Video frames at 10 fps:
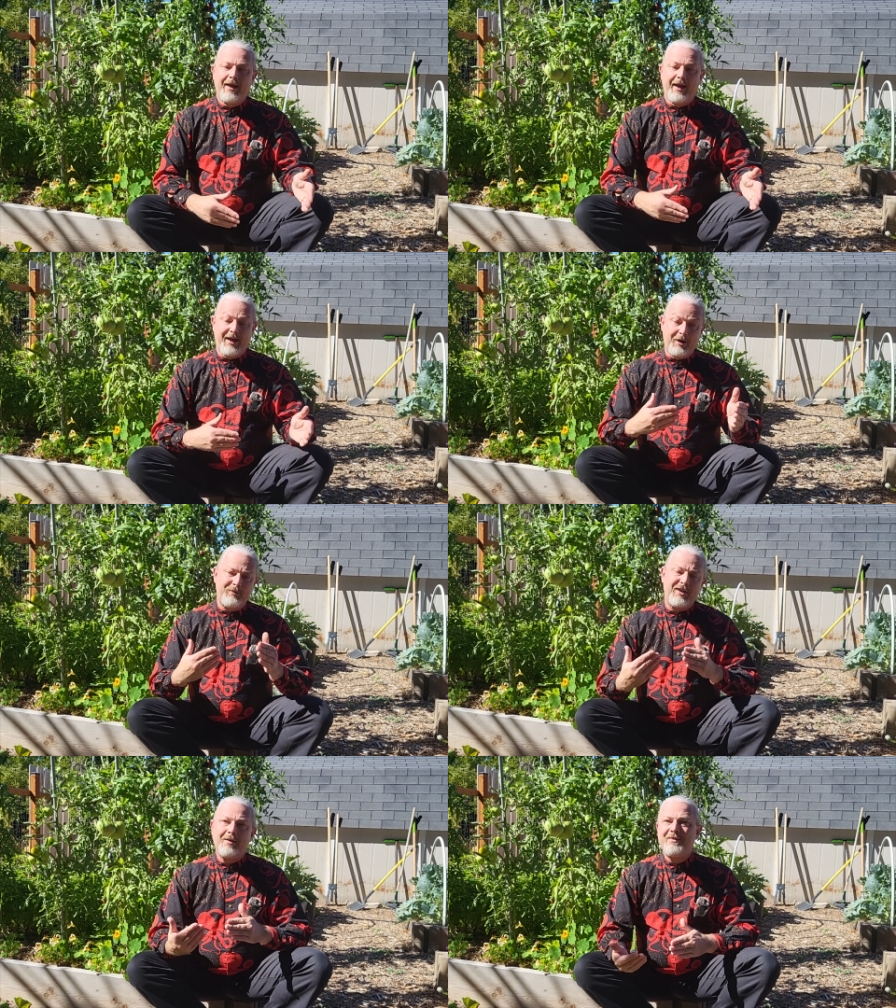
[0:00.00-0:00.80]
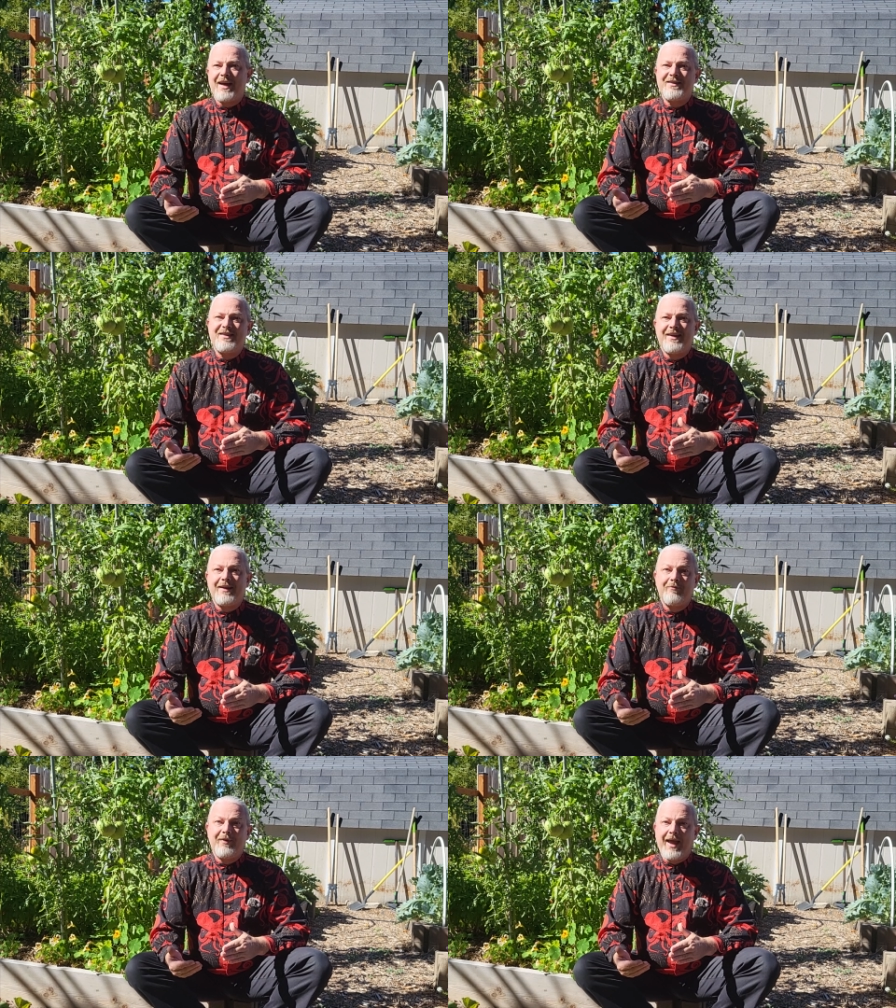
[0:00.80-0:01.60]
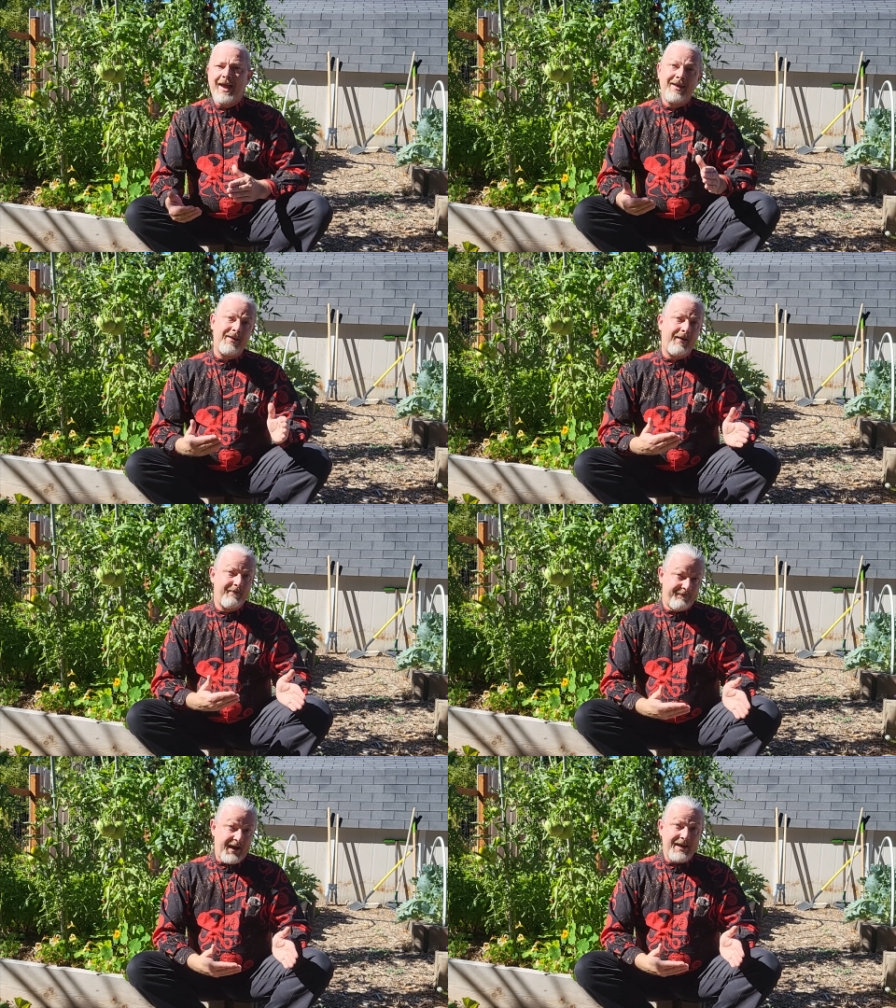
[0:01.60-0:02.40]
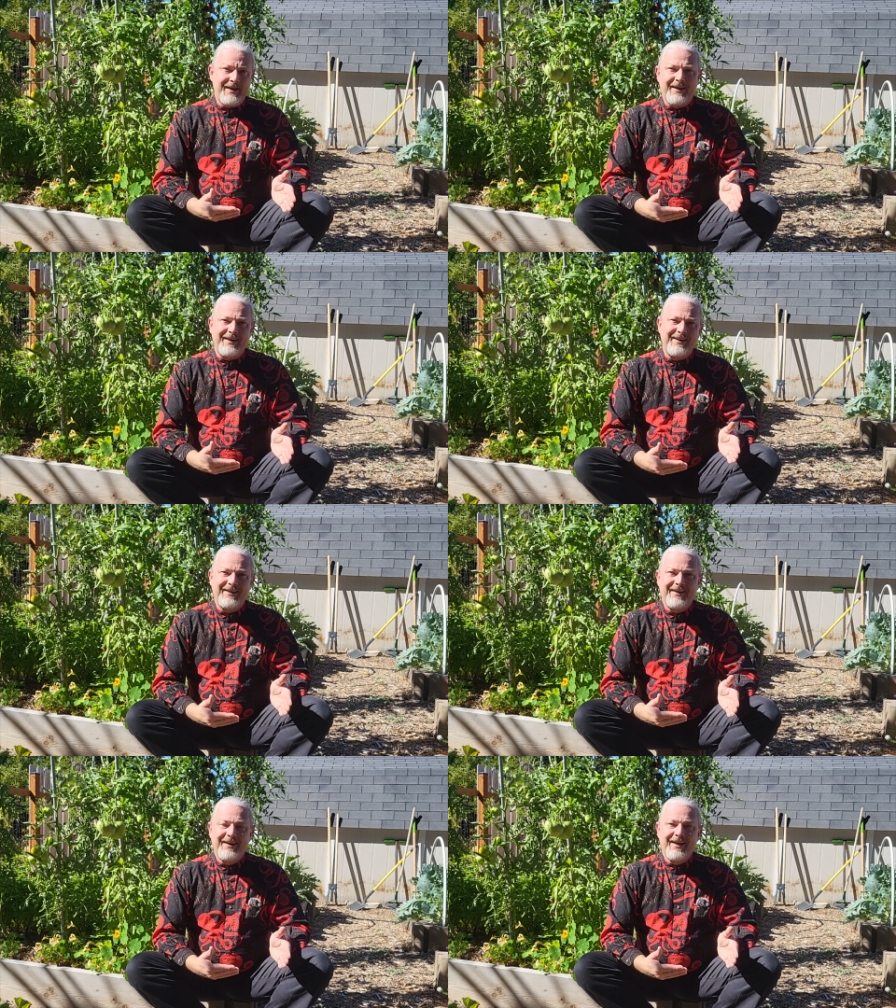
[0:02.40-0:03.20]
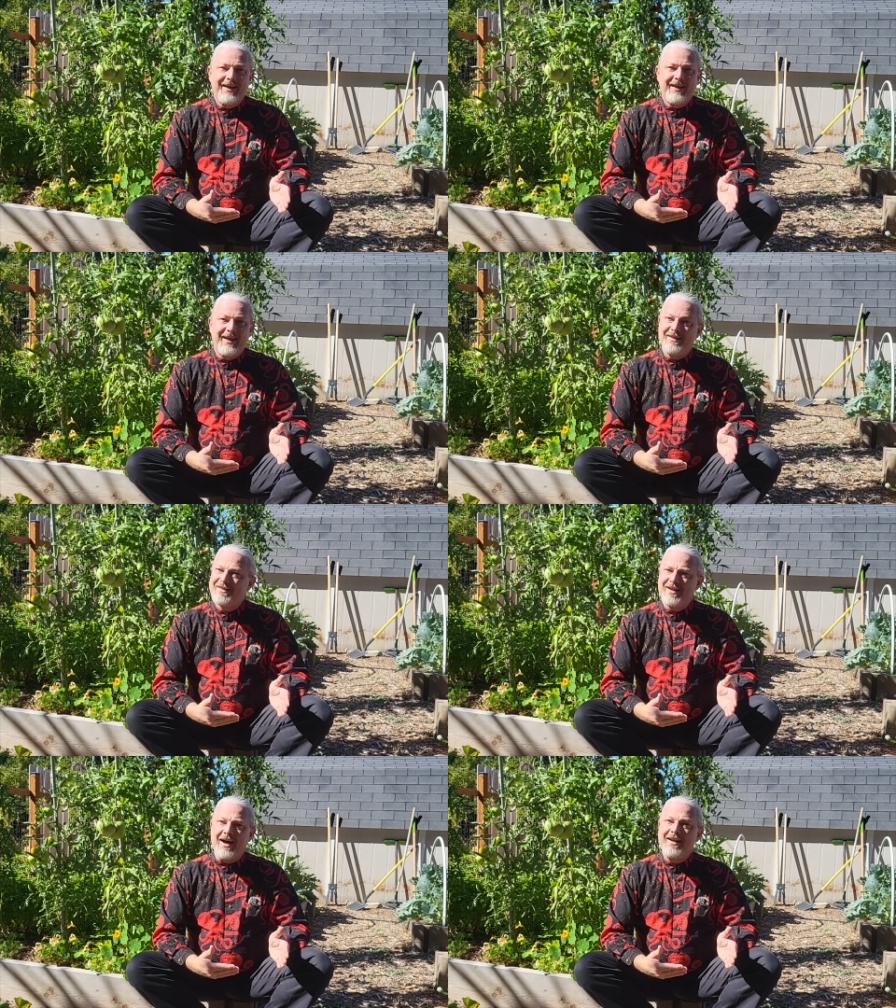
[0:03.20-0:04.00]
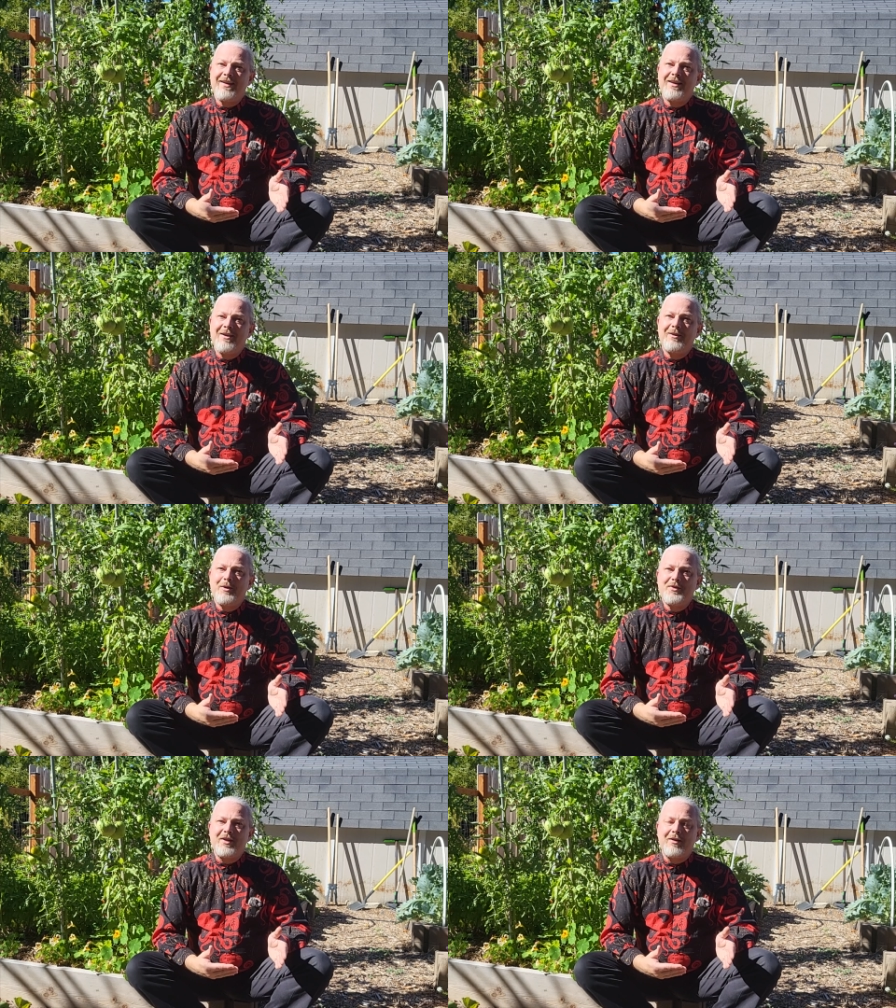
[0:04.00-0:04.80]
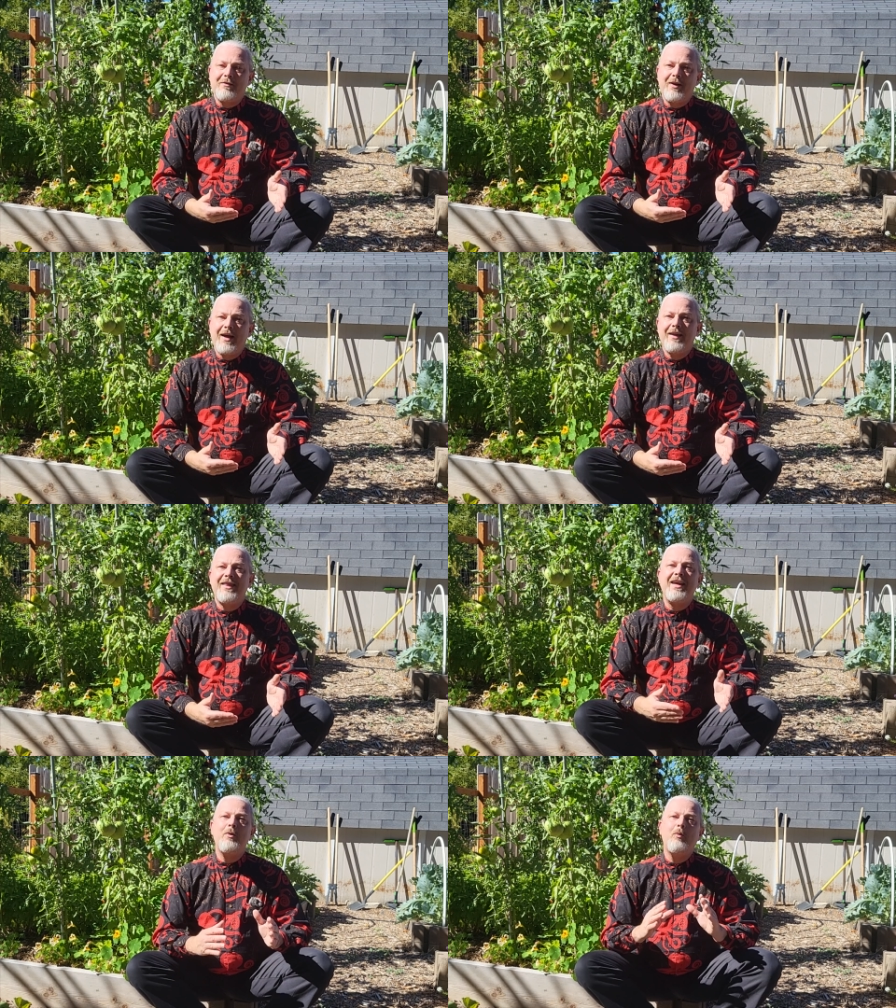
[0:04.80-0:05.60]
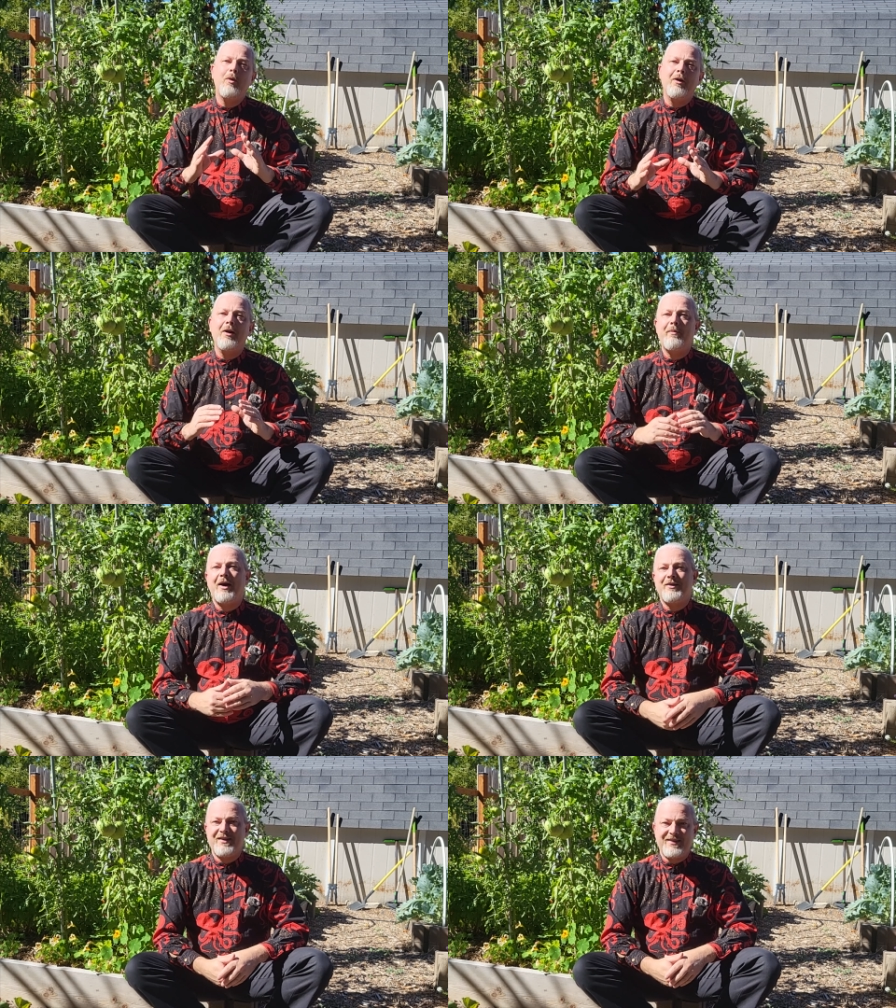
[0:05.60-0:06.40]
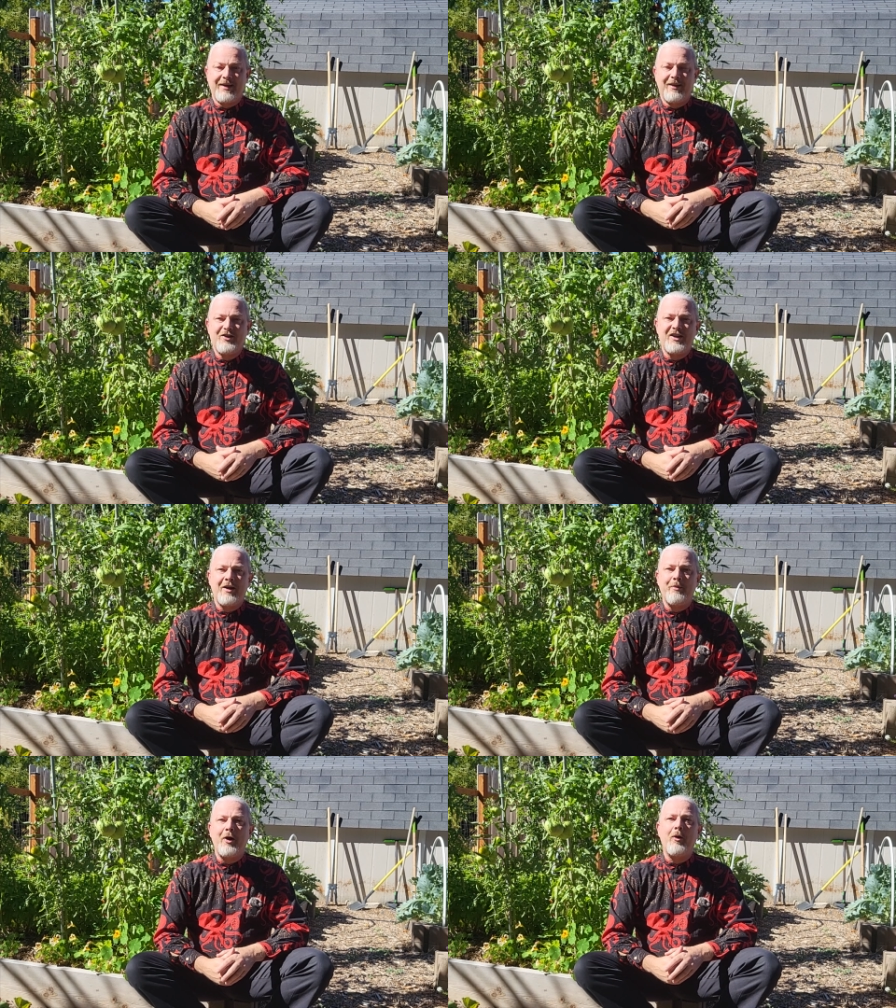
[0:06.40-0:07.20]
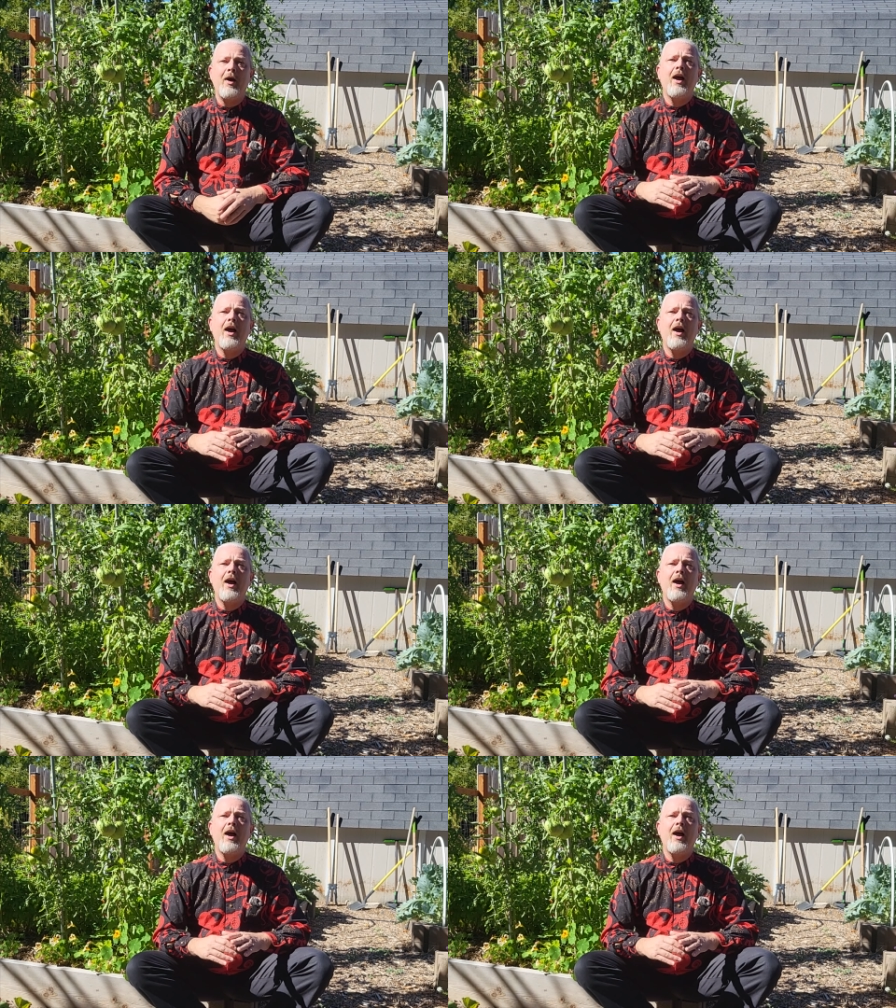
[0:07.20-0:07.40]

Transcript: helped them test it and find it. It's not inconclusive. They were about to sell a GMO.